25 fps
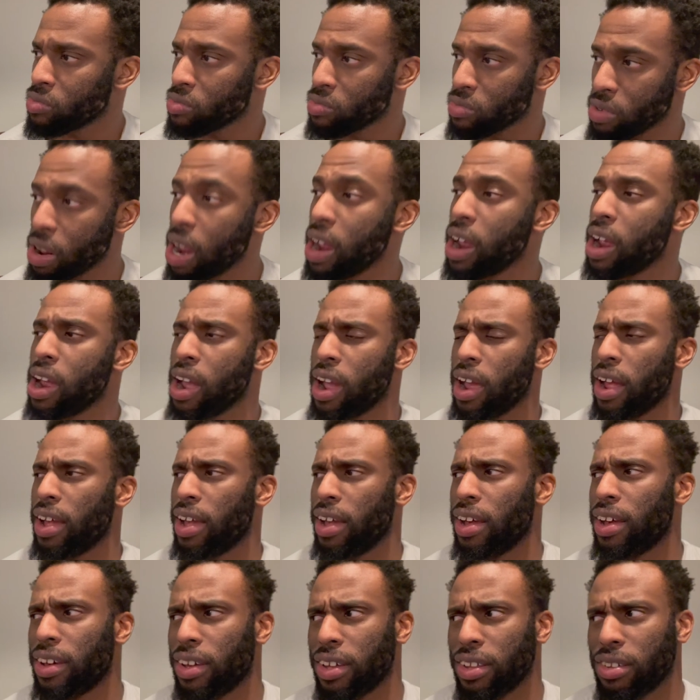Yeah, yeah,
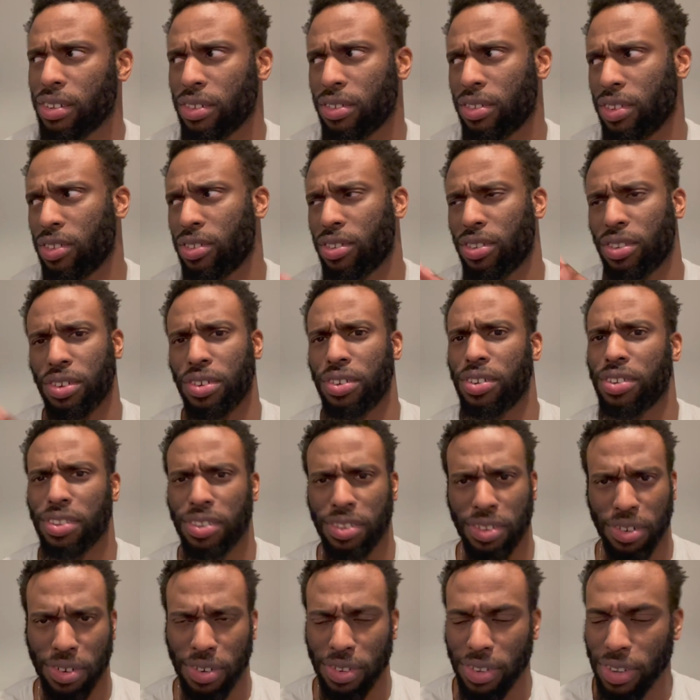yeah. It's a, it's a series. It's
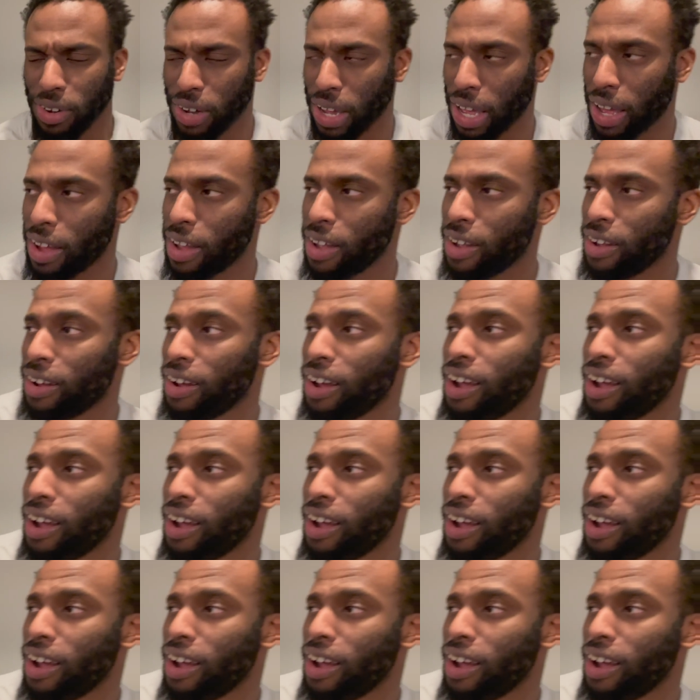a series. Okay.